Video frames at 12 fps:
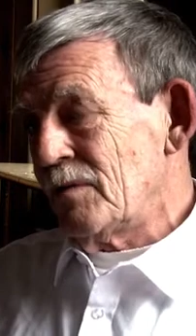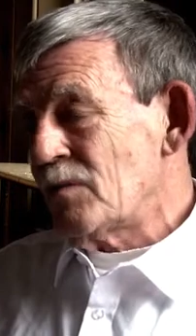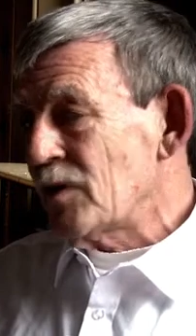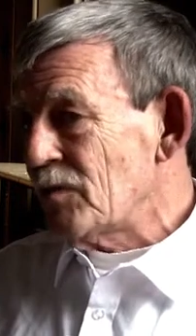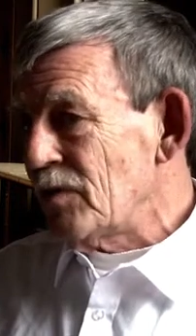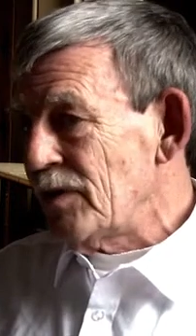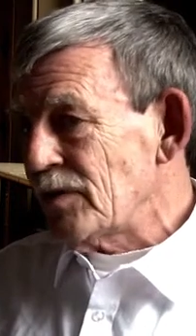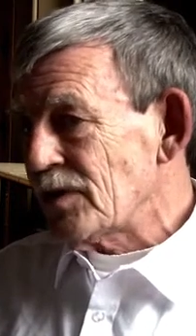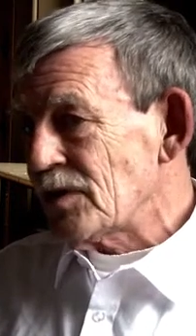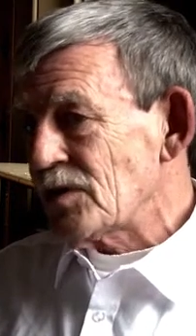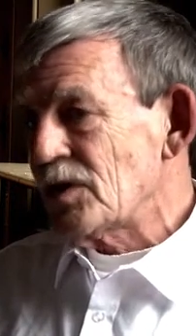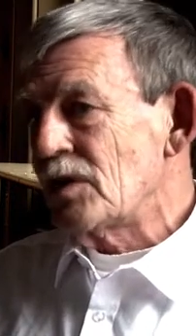Whether we
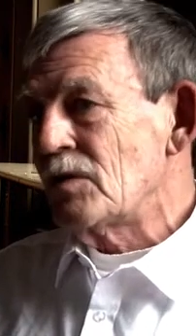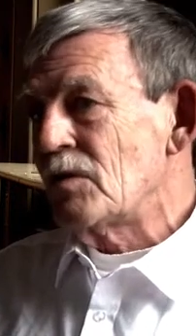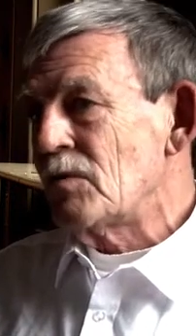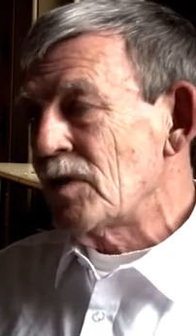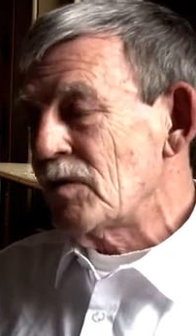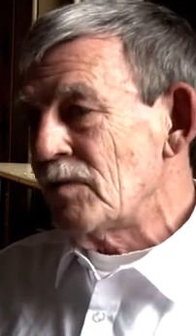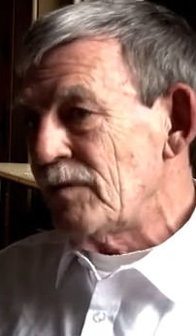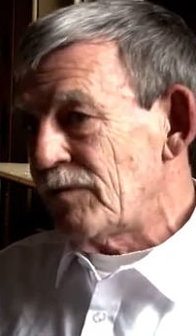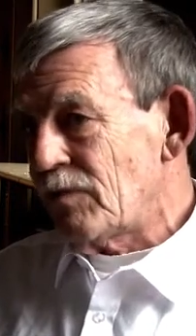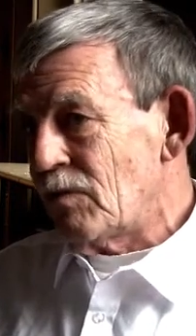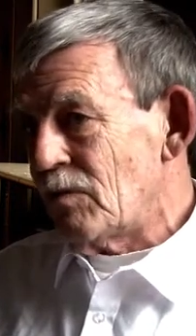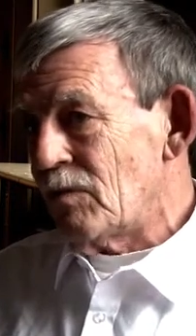succeed or whether we
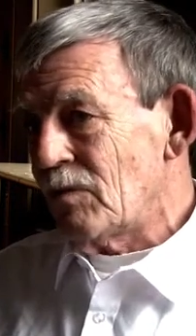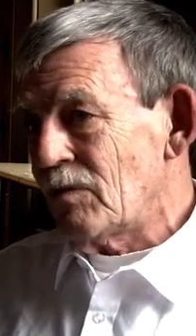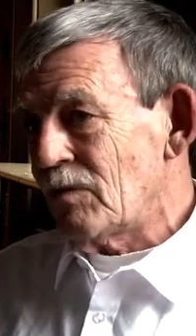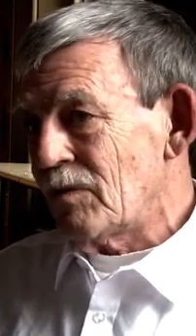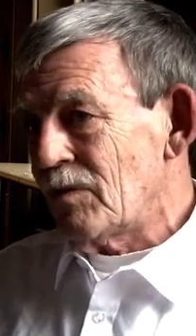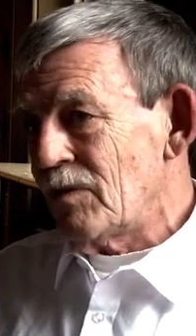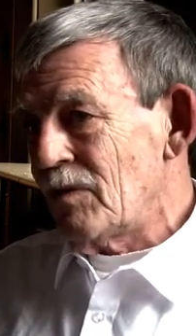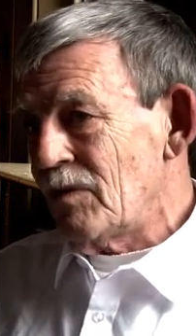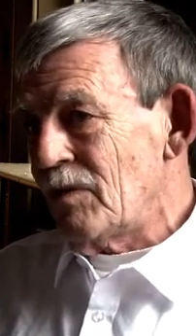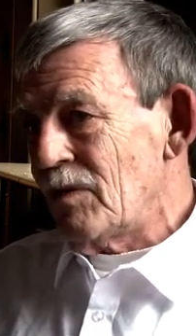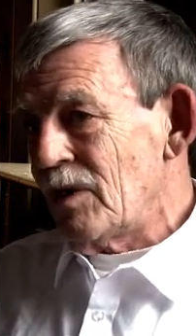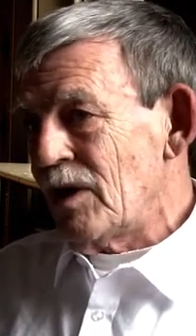fall,
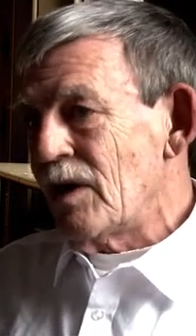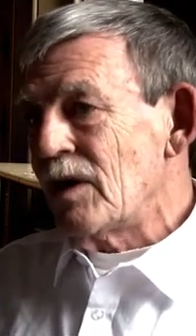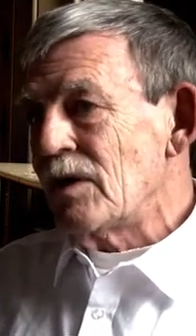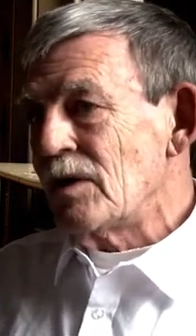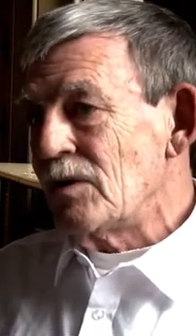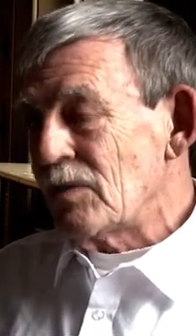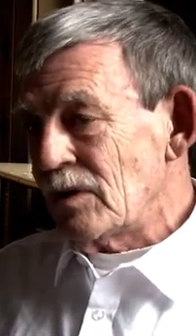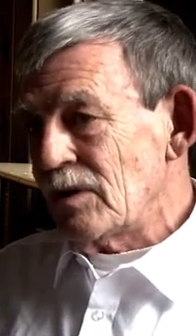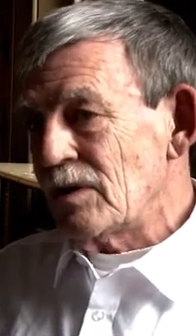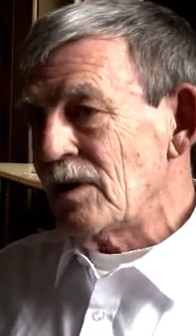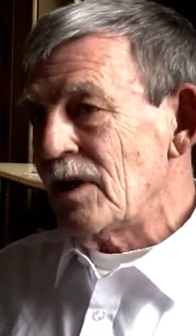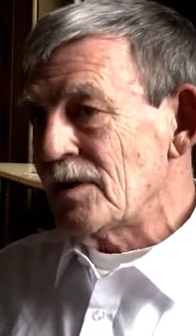you can
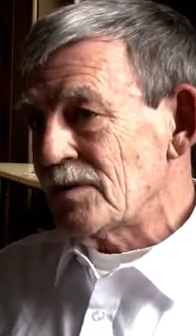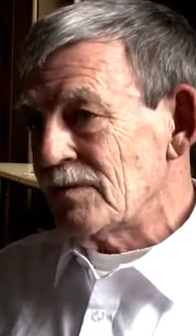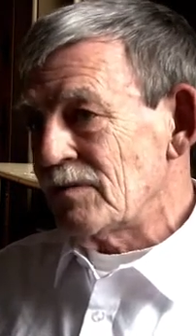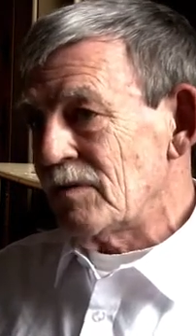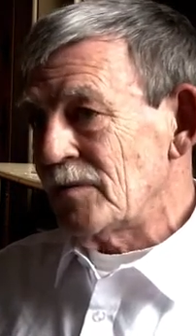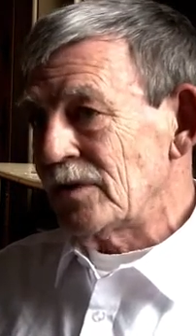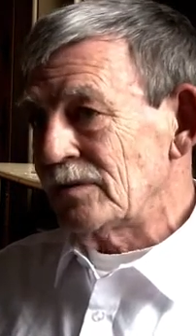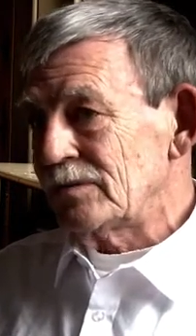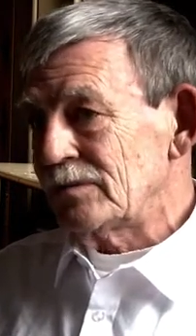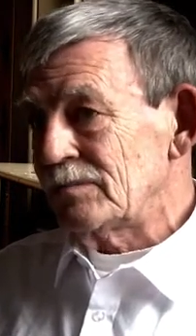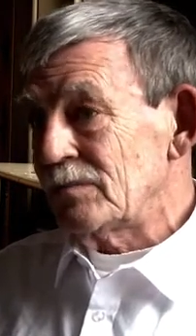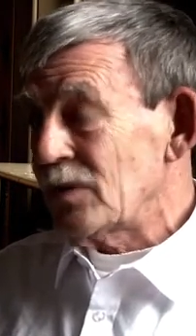learn a lesson from it.
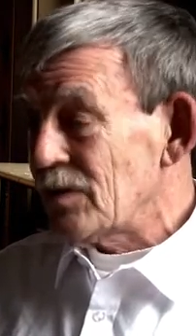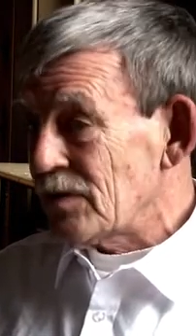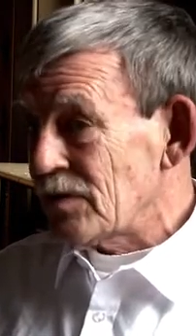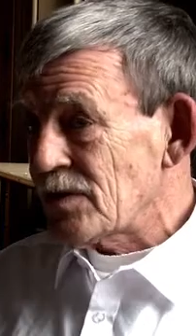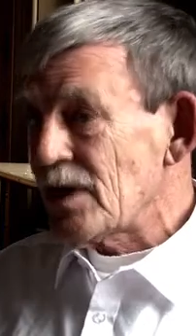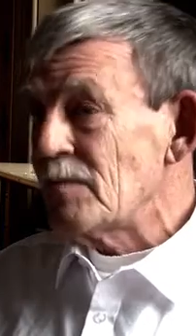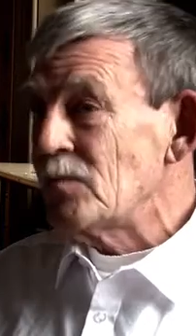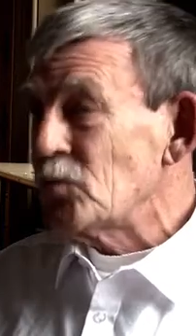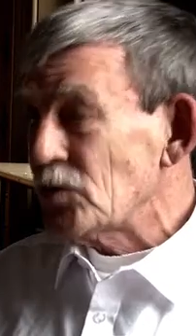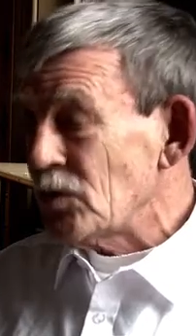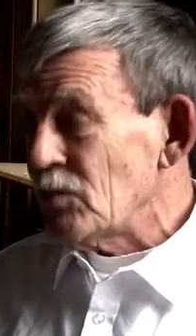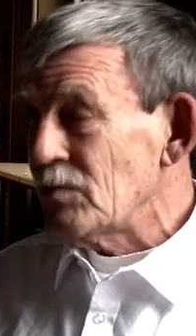Because the same
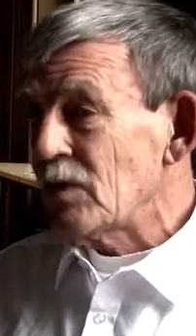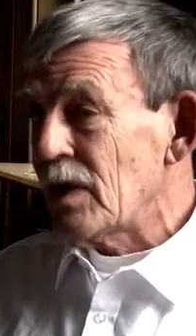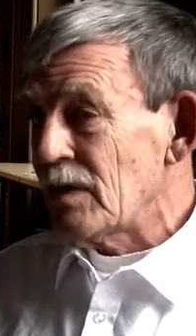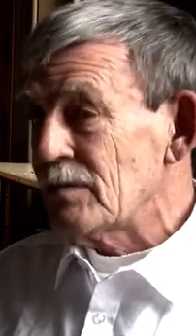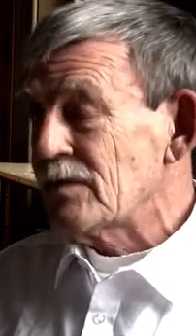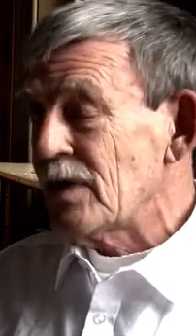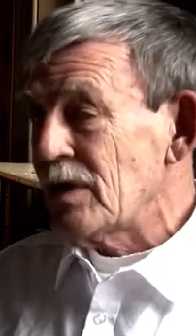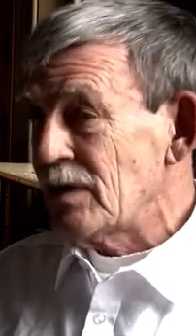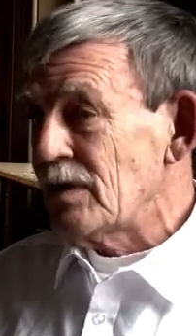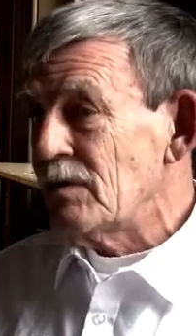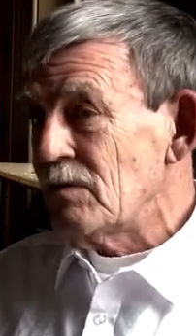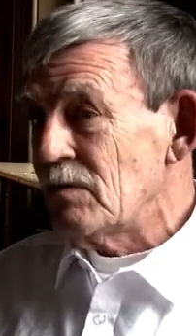storm clouds are
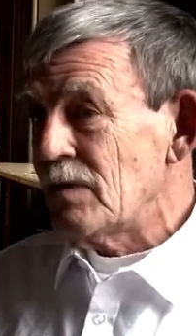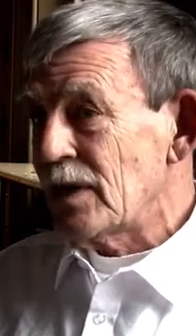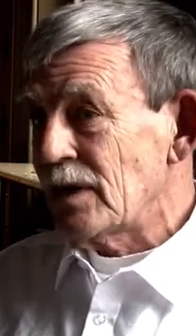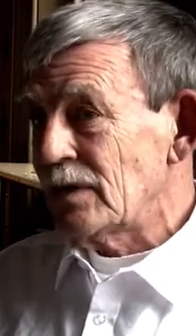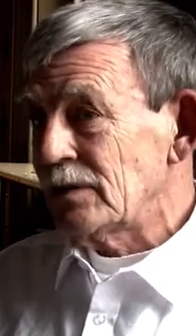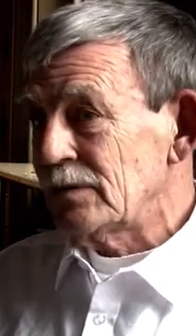heading your way.